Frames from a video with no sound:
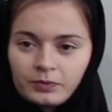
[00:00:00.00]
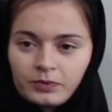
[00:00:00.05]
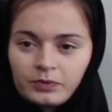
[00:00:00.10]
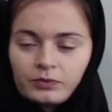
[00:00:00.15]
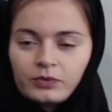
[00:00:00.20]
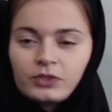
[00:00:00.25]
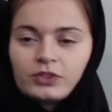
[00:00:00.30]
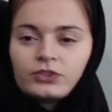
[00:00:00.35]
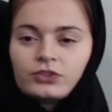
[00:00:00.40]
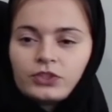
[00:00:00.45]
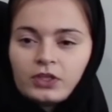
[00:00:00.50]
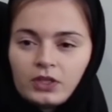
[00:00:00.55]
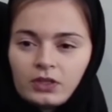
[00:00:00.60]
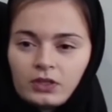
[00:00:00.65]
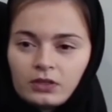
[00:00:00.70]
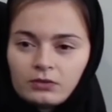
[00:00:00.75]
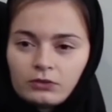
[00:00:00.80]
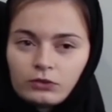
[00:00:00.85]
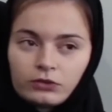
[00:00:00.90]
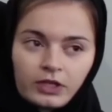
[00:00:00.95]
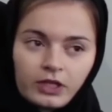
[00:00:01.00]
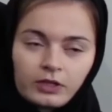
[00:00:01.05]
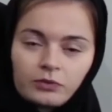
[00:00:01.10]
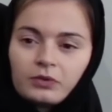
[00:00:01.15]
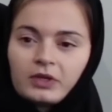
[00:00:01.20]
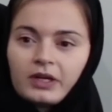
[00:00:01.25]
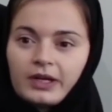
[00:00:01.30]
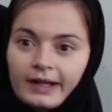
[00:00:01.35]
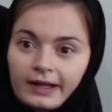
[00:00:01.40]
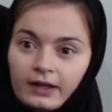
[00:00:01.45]
people, we are drinking. Not
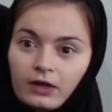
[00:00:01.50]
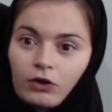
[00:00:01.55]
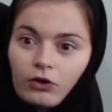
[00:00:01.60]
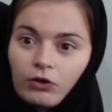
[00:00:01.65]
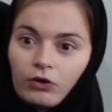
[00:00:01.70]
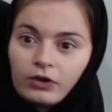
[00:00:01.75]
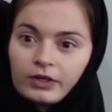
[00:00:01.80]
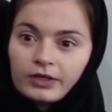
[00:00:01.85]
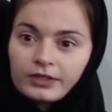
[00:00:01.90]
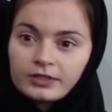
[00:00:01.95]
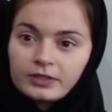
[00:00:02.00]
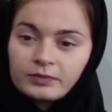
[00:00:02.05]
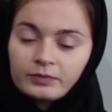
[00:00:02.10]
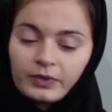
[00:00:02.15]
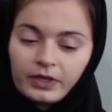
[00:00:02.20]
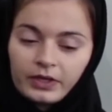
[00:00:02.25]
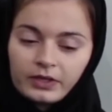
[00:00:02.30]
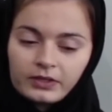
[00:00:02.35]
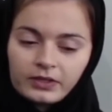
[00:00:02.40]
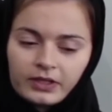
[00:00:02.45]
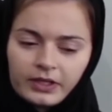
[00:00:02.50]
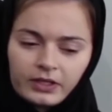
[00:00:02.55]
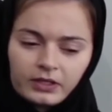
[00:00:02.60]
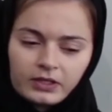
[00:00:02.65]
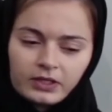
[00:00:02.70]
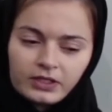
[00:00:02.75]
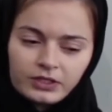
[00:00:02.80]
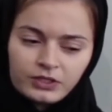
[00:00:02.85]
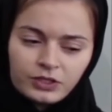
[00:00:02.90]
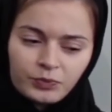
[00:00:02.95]
like we are alcoholics, but
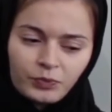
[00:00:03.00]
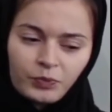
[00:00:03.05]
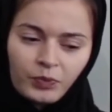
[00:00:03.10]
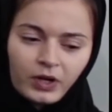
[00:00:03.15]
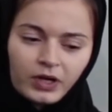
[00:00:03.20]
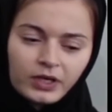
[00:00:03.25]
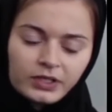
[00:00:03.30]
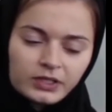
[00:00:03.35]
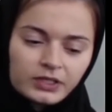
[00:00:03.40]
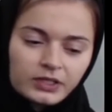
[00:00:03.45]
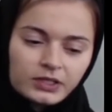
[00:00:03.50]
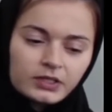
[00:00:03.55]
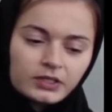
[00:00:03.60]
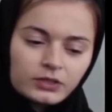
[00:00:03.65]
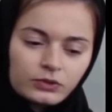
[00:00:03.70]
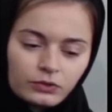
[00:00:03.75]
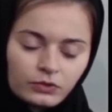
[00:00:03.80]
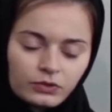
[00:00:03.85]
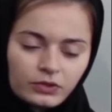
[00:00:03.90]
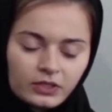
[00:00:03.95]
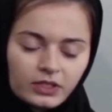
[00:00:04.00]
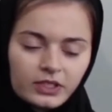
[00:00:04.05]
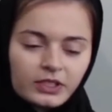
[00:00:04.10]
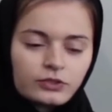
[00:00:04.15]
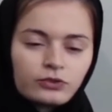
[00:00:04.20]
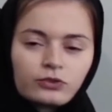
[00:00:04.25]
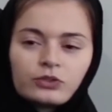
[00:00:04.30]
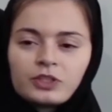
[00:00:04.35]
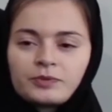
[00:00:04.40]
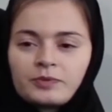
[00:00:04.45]
like each party or
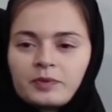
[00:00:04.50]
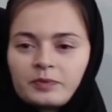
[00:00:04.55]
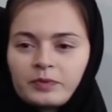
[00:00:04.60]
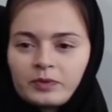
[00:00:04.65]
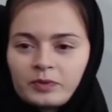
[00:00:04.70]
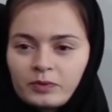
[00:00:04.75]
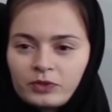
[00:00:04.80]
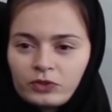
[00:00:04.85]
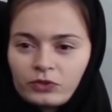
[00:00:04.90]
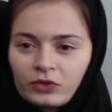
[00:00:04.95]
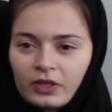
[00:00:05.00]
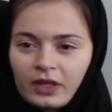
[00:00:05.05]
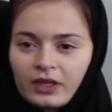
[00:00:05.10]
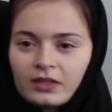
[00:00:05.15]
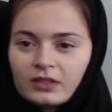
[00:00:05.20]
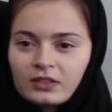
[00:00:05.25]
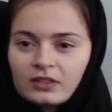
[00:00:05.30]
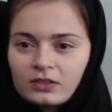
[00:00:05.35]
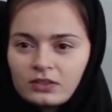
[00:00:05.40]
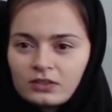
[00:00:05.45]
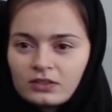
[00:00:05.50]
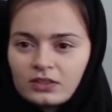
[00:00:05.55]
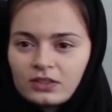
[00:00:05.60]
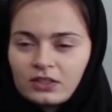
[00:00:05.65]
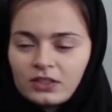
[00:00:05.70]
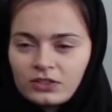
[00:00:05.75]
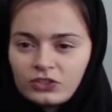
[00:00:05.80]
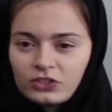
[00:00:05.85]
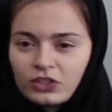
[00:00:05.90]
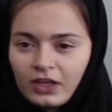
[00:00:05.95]
as soon as people meet together, they're not
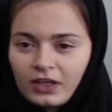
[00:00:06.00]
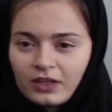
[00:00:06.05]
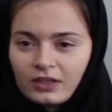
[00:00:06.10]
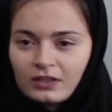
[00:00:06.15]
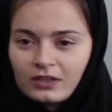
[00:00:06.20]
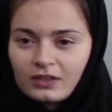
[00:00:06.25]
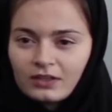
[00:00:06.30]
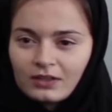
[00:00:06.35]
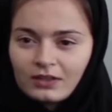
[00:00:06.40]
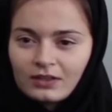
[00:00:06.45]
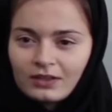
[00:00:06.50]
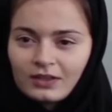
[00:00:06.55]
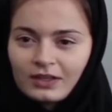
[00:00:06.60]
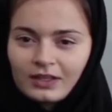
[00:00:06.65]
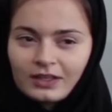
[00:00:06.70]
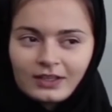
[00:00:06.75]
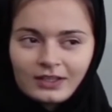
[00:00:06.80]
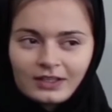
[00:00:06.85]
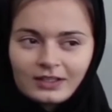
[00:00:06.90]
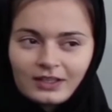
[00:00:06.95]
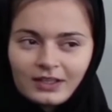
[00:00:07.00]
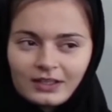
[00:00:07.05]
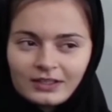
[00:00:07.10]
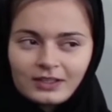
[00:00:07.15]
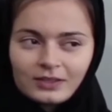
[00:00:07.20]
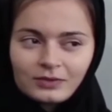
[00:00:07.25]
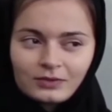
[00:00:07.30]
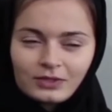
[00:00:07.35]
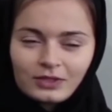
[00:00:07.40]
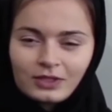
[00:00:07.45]
drinking chai. Like here,
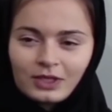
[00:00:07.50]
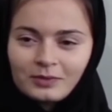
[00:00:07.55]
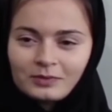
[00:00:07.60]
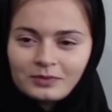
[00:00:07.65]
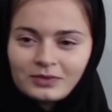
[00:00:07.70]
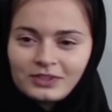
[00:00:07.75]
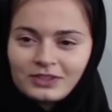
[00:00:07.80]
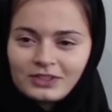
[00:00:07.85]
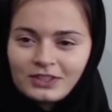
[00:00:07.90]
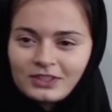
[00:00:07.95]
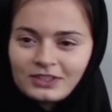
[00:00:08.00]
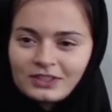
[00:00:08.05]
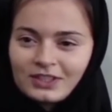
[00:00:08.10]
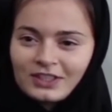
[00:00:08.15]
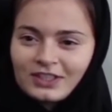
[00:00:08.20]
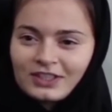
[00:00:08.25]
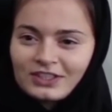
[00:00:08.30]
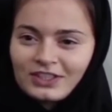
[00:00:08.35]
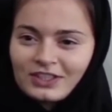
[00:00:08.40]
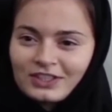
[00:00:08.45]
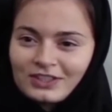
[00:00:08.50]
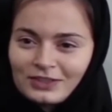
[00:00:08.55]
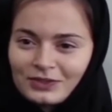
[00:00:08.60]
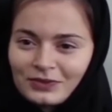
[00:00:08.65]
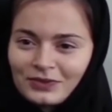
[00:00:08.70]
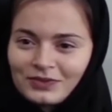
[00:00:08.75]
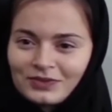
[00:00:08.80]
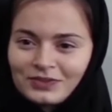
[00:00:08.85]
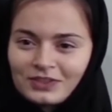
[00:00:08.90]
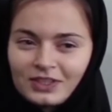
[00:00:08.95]
like they will come and drink sada chai.
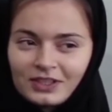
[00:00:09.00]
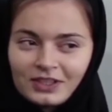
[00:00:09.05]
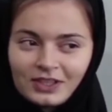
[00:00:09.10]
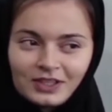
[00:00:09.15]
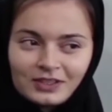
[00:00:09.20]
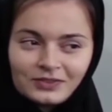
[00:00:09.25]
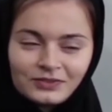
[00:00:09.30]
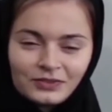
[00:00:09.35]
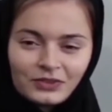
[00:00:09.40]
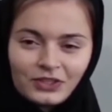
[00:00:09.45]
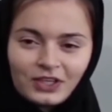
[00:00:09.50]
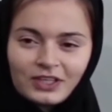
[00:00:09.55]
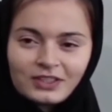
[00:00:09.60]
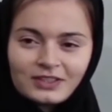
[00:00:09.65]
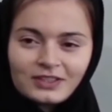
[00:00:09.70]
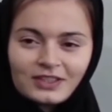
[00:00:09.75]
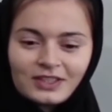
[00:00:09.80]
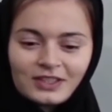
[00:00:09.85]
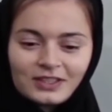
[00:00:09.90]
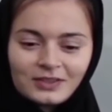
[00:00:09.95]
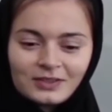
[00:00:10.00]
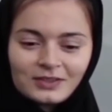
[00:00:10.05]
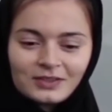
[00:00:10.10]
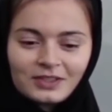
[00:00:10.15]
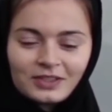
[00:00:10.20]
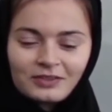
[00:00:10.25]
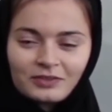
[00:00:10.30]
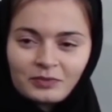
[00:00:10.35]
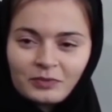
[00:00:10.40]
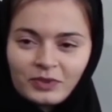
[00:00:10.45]
No, for us, like
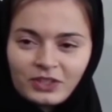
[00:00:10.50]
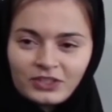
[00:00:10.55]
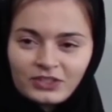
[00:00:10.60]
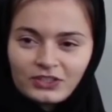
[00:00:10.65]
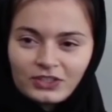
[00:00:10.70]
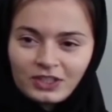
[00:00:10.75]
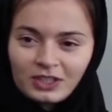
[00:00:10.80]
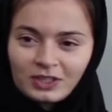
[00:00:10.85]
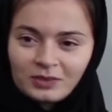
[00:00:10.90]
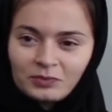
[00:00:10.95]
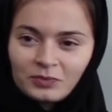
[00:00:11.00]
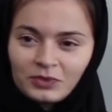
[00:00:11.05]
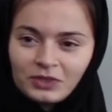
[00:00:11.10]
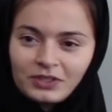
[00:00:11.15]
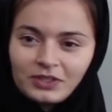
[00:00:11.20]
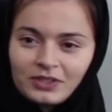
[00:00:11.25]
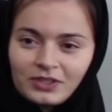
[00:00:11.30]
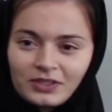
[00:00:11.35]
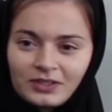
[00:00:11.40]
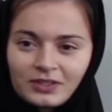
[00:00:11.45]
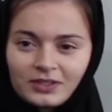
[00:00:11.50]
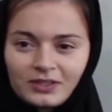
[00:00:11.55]
everybody's drinking beer.